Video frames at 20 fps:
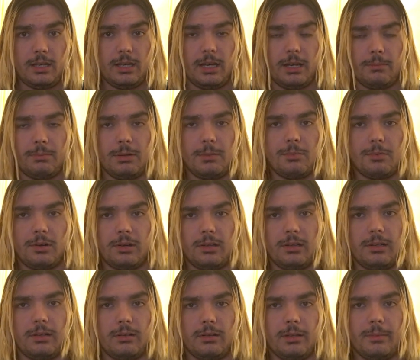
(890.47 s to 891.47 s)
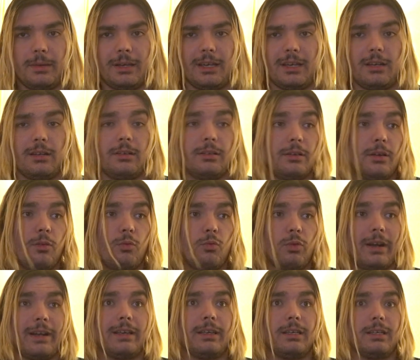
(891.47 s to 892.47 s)
And people are literally making
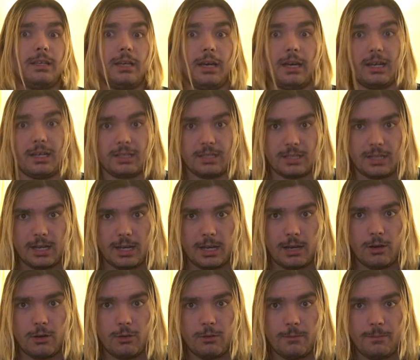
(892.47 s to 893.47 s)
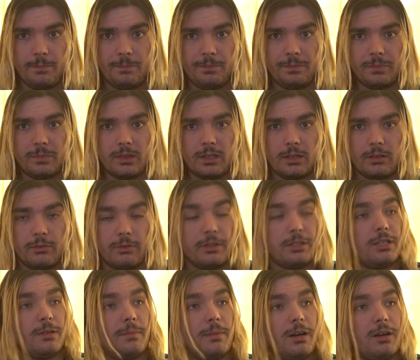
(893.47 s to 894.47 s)
running gags now.
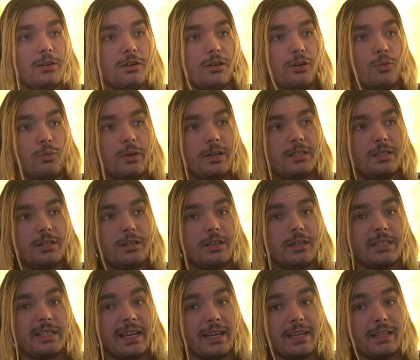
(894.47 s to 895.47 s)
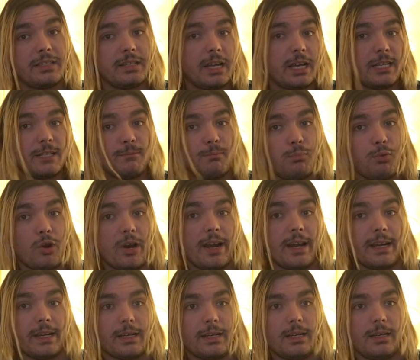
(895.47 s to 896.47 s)
Christian Maracle, when's he going to take his next
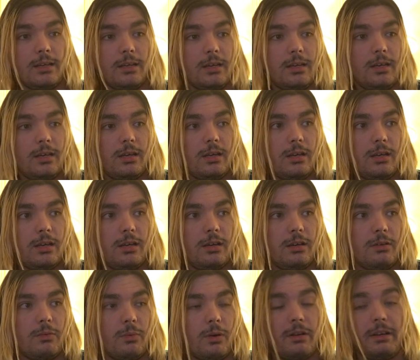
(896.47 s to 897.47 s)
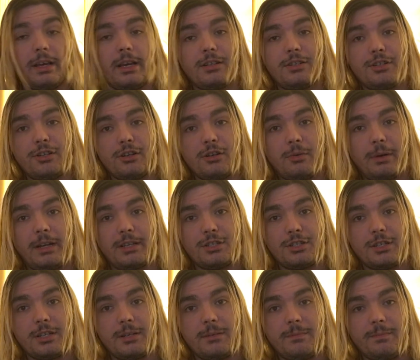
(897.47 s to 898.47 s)
break? Well, to answer your
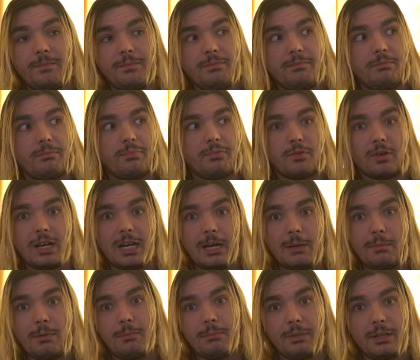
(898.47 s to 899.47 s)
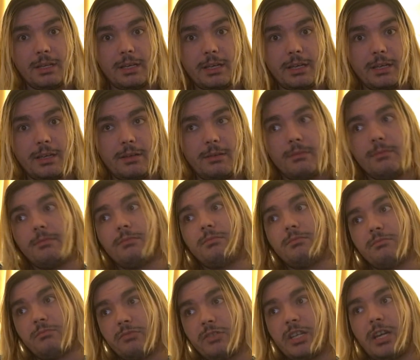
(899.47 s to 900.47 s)
question, probably
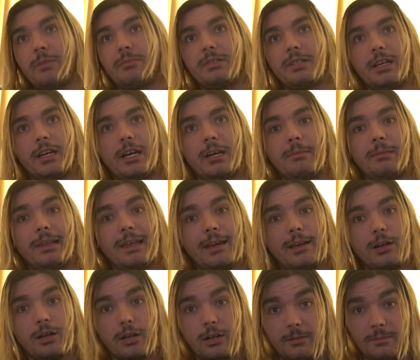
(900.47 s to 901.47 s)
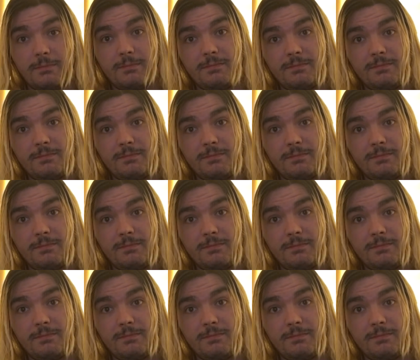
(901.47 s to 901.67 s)
sometime later.